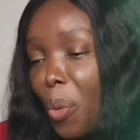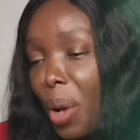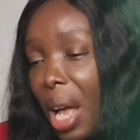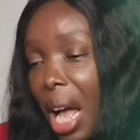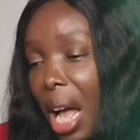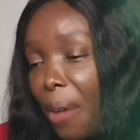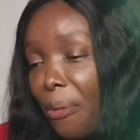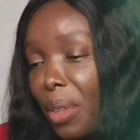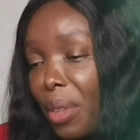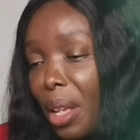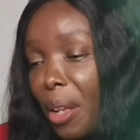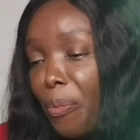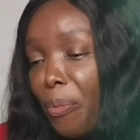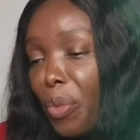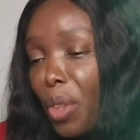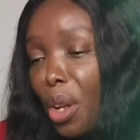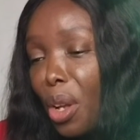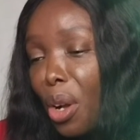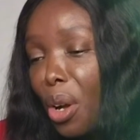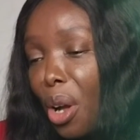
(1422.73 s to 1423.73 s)
We have
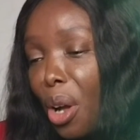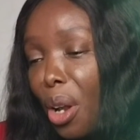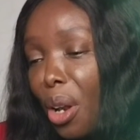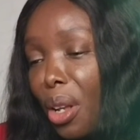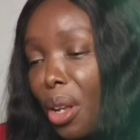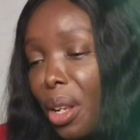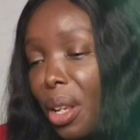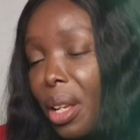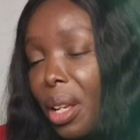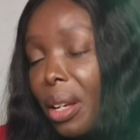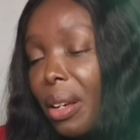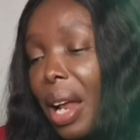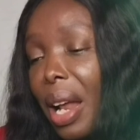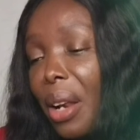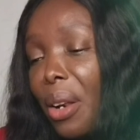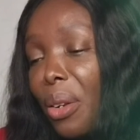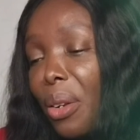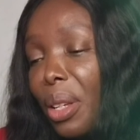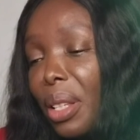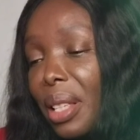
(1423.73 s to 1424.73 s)
the
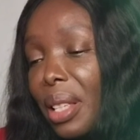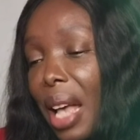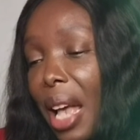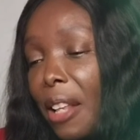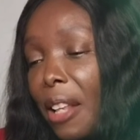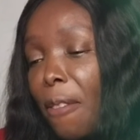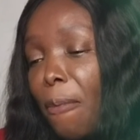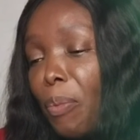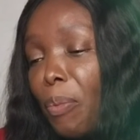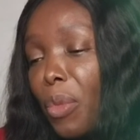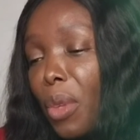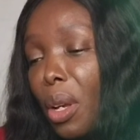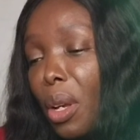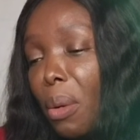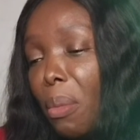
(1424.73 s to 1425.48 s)
granulocyte,